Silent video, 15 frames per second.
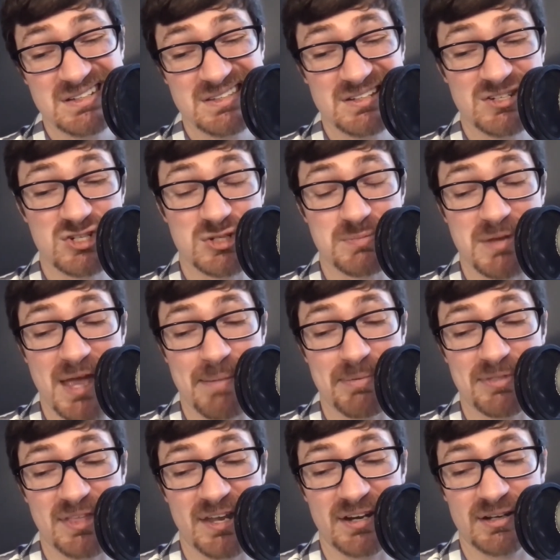than to just be
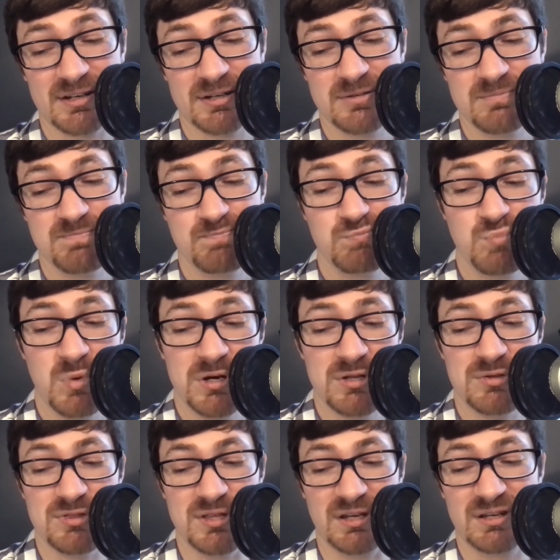apathetic. What do
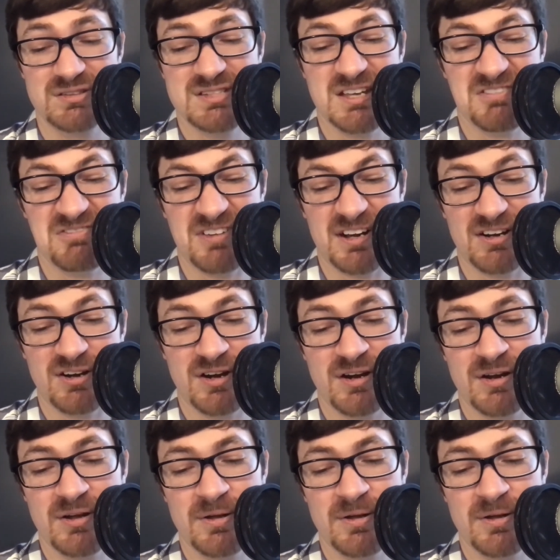you think? Is that fair?"